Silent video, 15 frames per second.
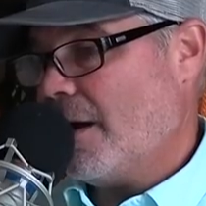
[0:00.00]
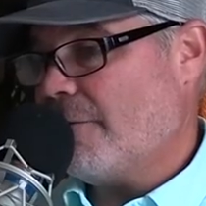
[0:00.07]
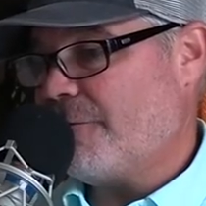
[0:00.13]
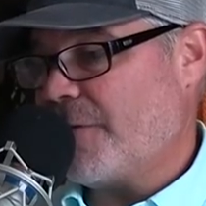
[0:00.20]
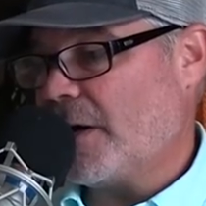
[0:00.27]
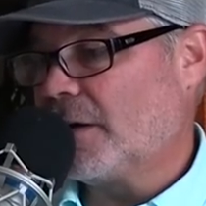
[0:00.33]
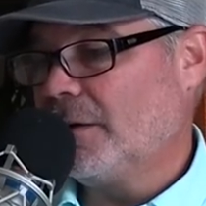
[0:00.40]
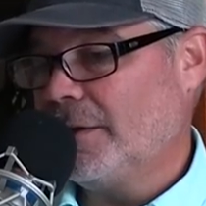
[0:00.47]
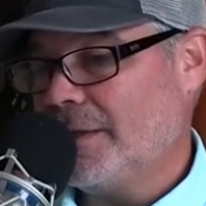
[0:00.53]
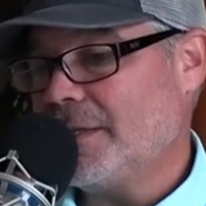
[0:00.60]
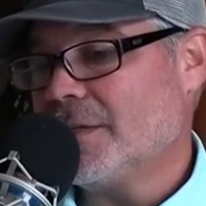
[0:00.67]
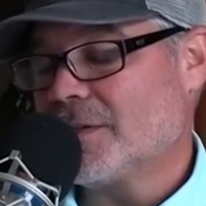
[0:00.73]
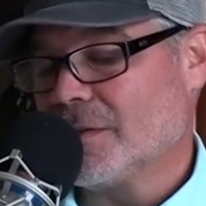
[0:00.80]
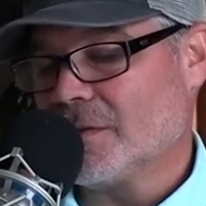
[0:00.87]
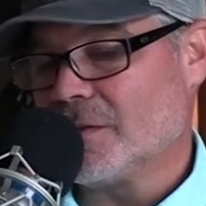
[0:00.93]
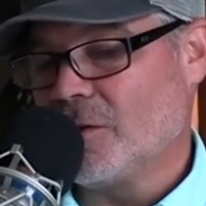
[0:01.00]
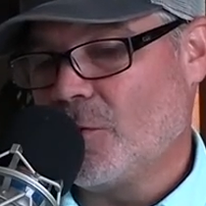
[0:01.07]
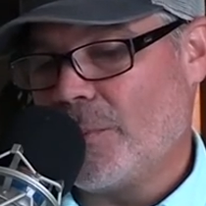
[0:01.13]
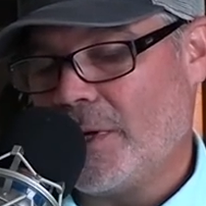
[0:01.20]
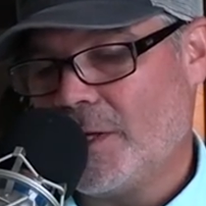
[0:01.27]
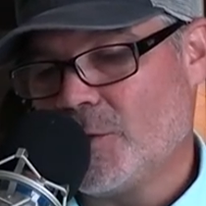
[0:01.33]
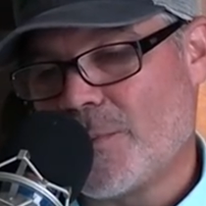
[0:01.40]
a fairly decent
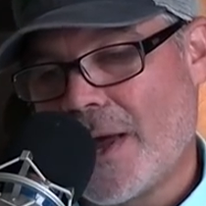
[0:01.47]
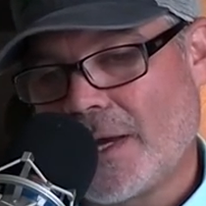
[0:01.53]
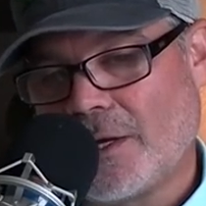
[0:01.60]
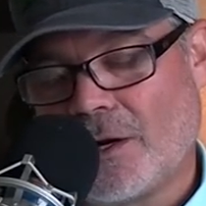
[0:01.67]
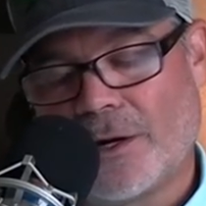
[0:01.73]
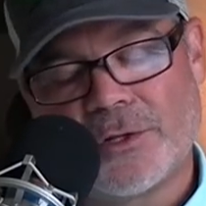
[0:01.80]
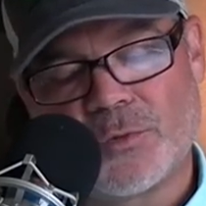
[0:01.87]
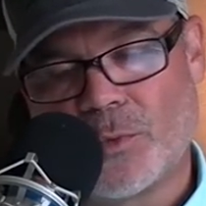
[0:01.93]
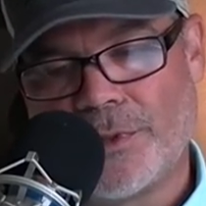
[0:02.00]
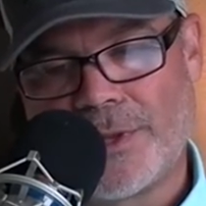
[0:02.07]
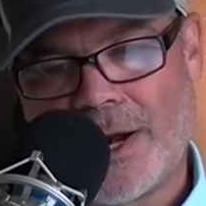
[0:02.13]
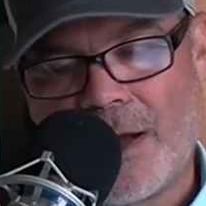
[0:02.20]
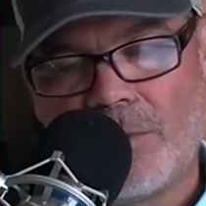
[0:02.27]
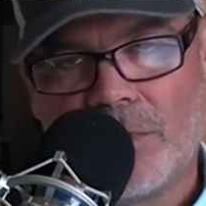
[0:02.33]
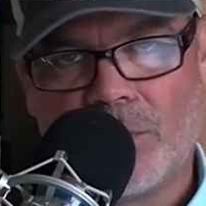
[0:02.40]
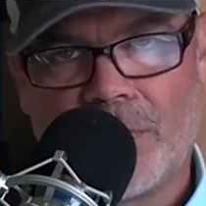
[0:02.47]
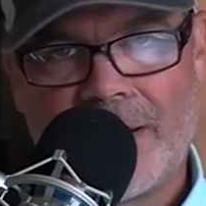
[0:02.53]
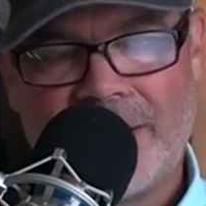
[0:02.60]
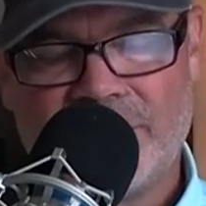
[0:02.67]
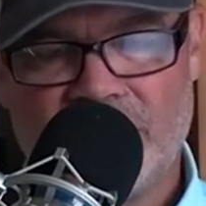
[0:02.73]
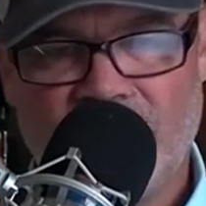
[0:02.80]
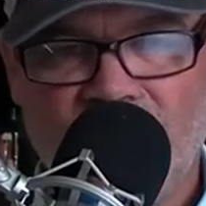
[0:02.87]
slope in his backyard. It's one that I wouldn't
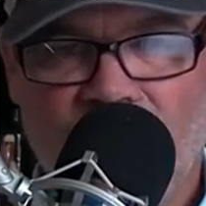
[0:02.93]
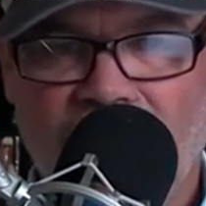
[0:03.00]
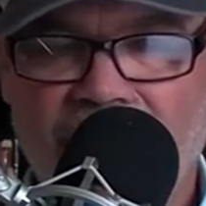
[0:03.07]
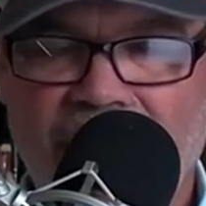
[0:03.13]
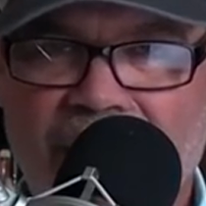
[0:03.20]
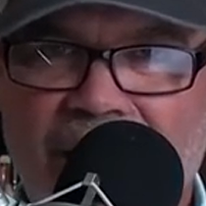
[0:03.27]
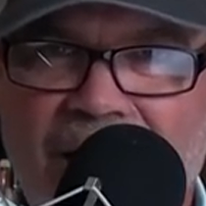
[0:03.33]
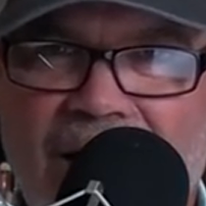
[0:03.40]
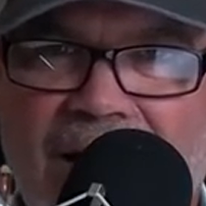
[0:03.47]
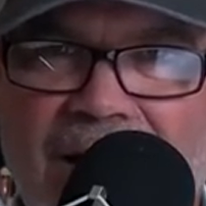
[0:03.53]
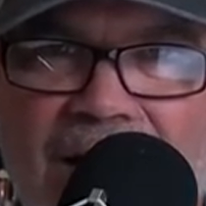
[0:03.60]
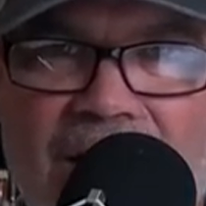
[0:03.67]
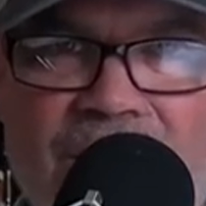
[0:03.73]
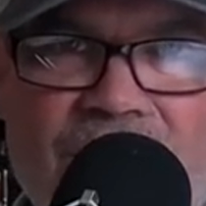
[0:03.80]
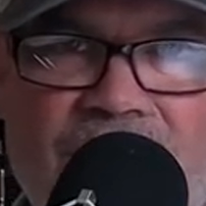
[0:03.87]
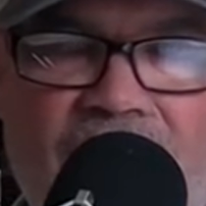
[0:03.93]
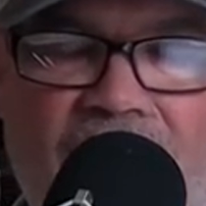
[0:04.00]
wanna have to deal with. And his